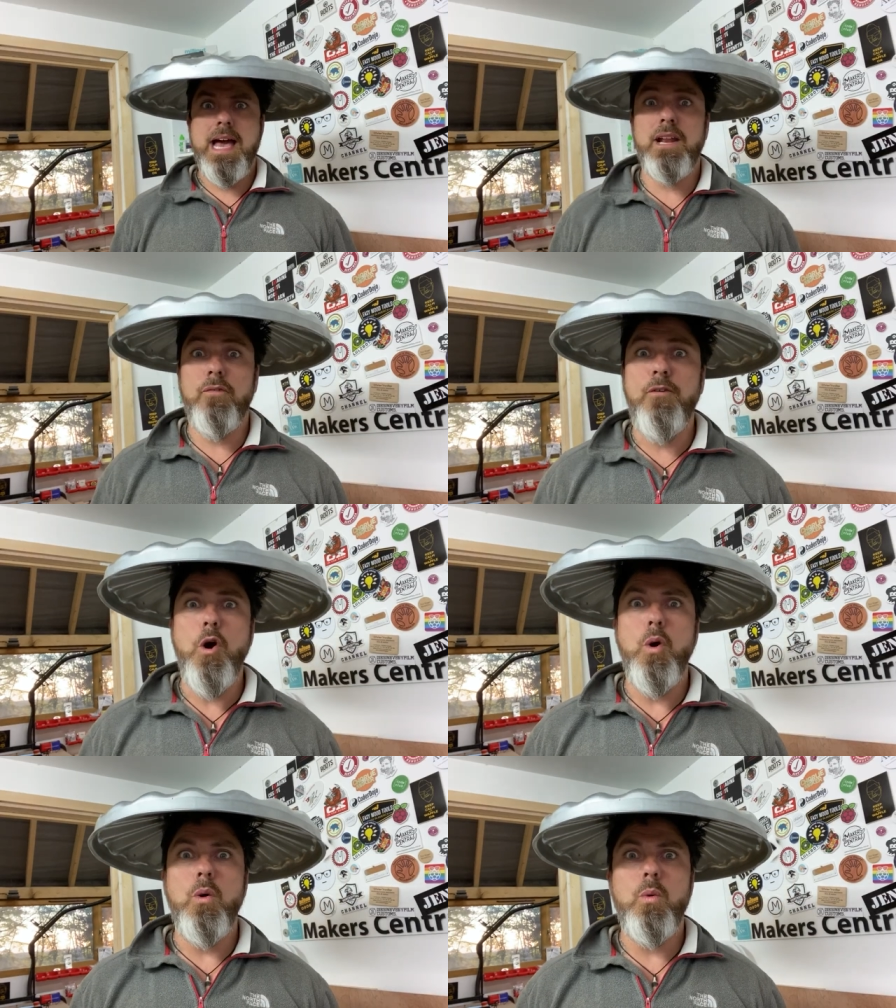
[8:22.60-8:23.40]
And I
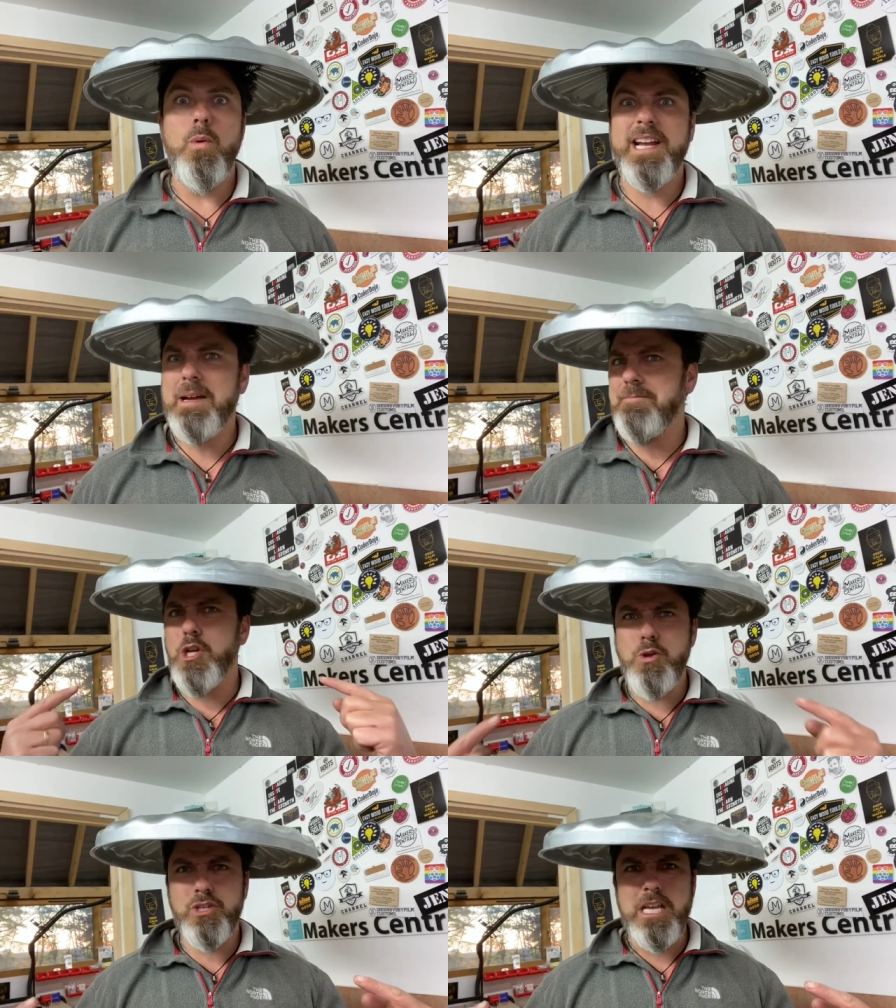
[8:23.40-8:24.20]
thought we could
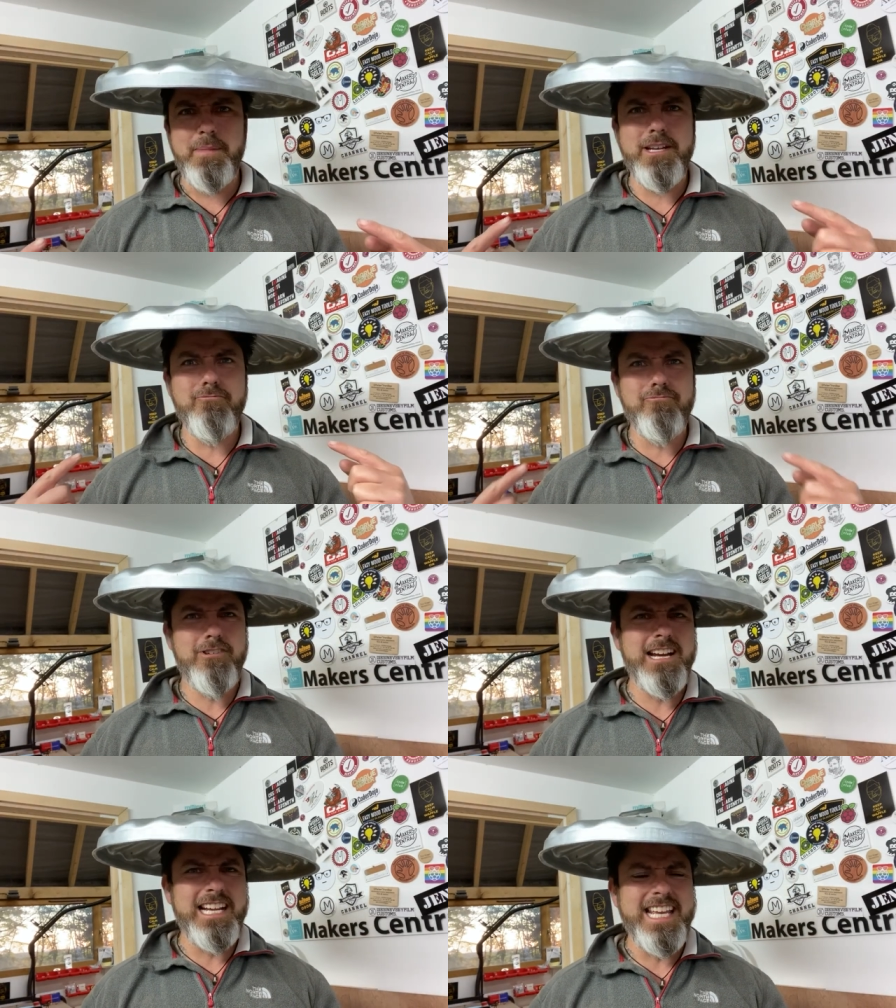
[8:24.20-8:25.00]
do something
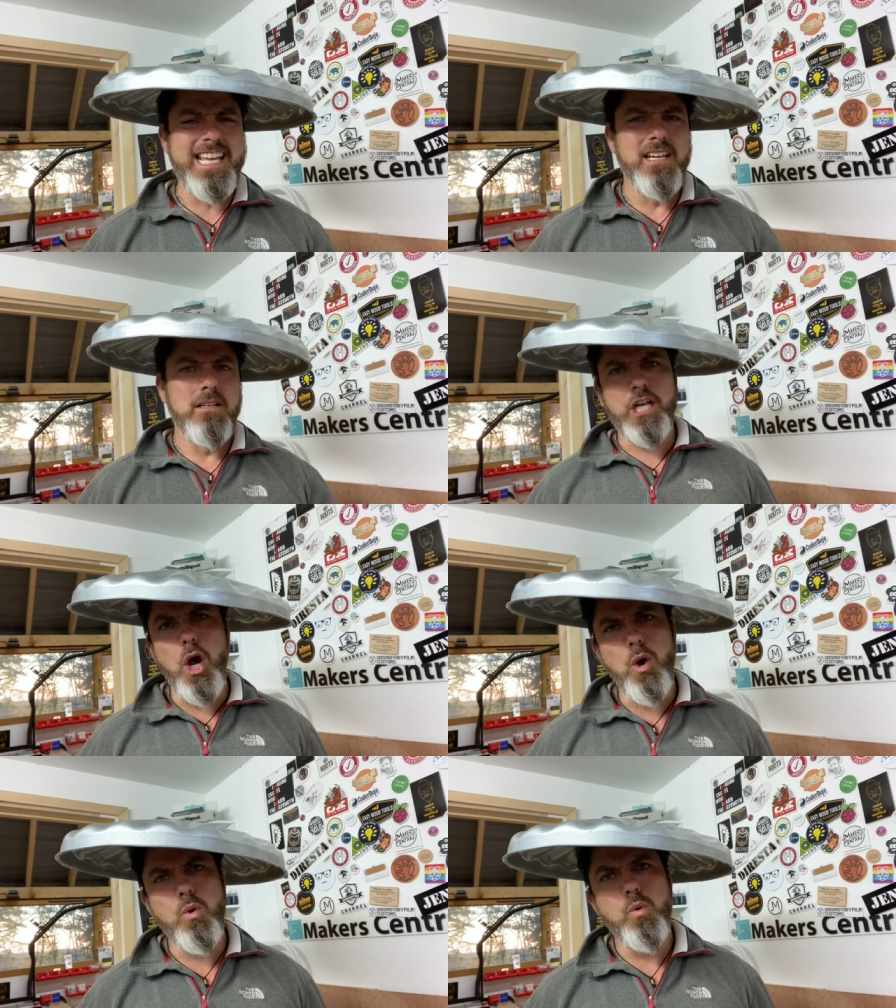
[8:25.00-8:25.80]
really
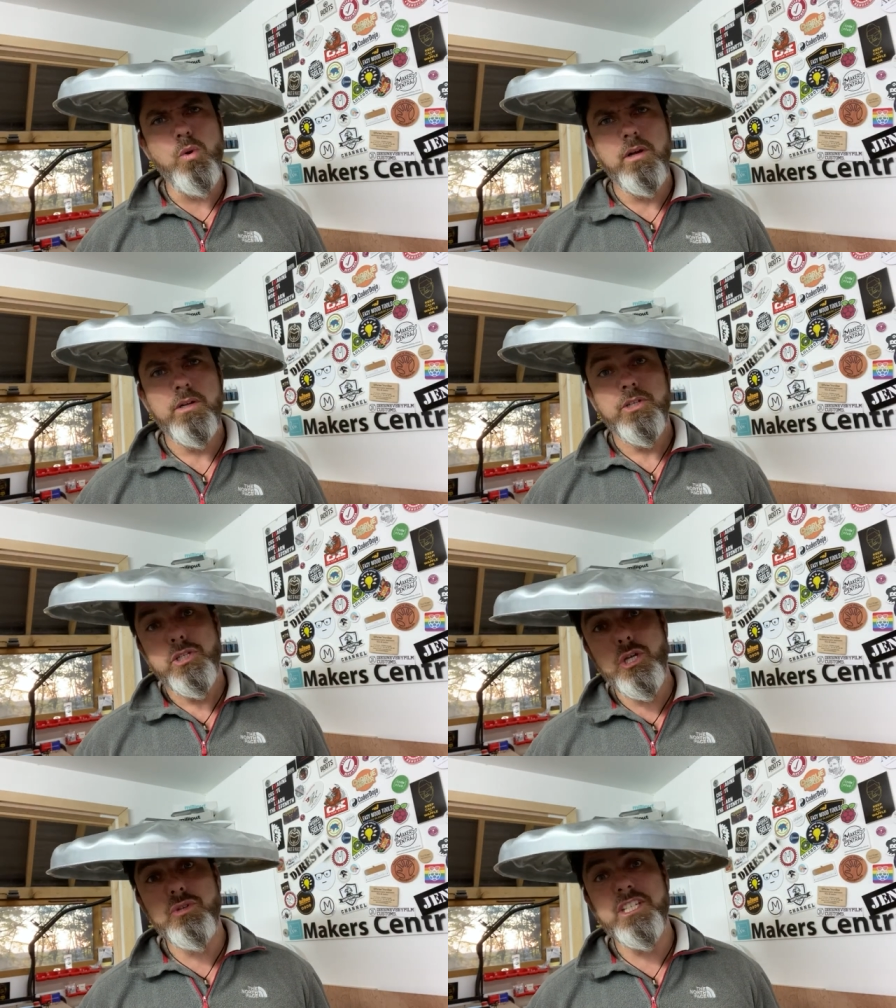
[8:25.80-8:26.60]
cool
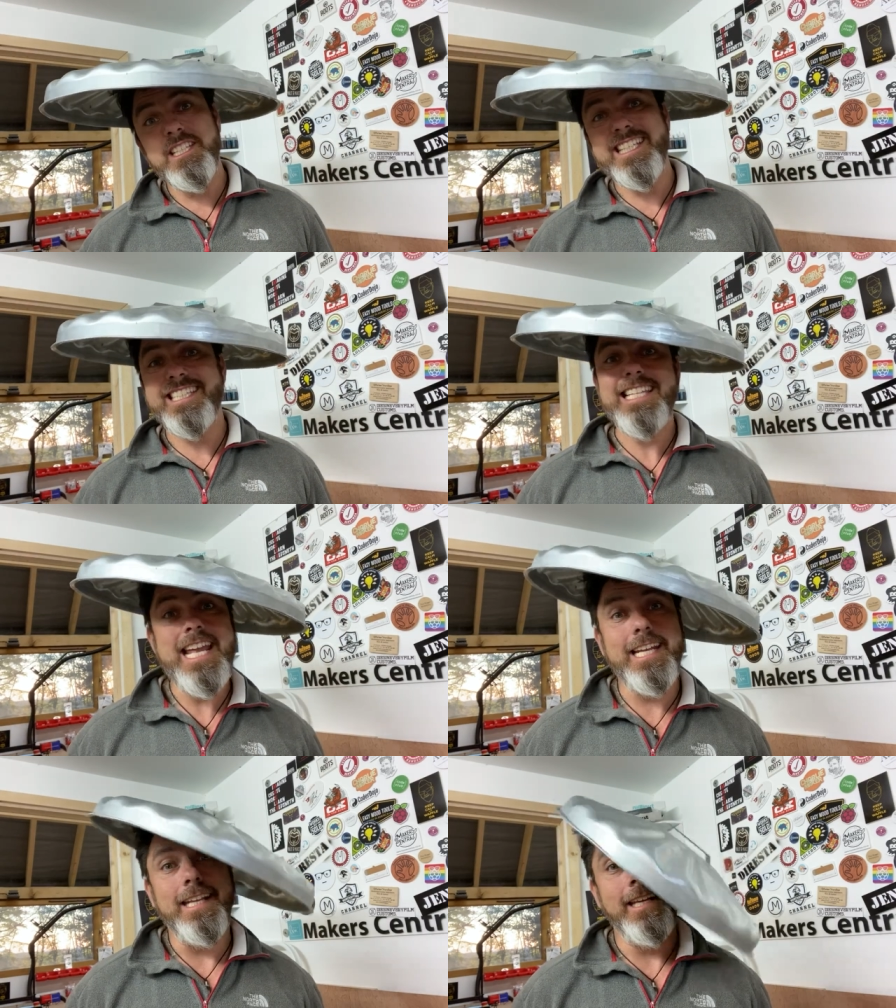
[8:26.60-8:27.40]
using this lid.